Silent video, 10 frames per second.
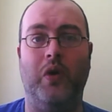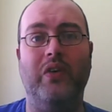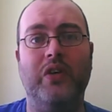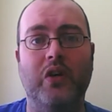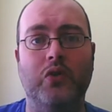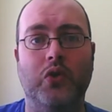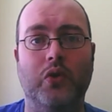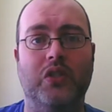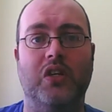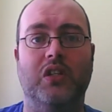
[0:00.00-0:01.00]
Well, you
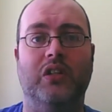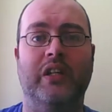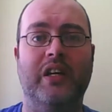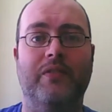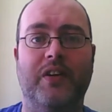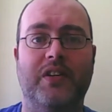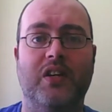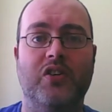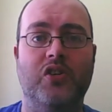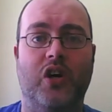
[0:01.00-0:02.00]
don't leave it
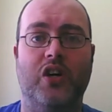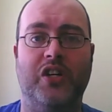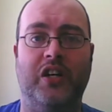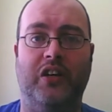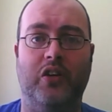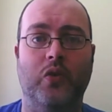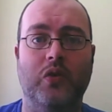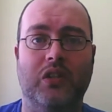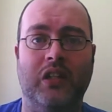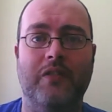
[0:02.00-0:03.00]
charging. You
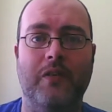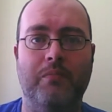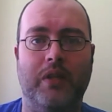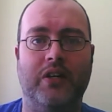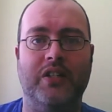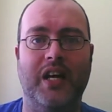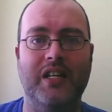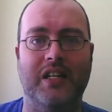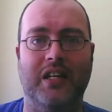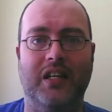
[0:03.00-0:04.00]
don't leave it plugged
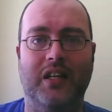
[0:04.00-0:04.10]
in.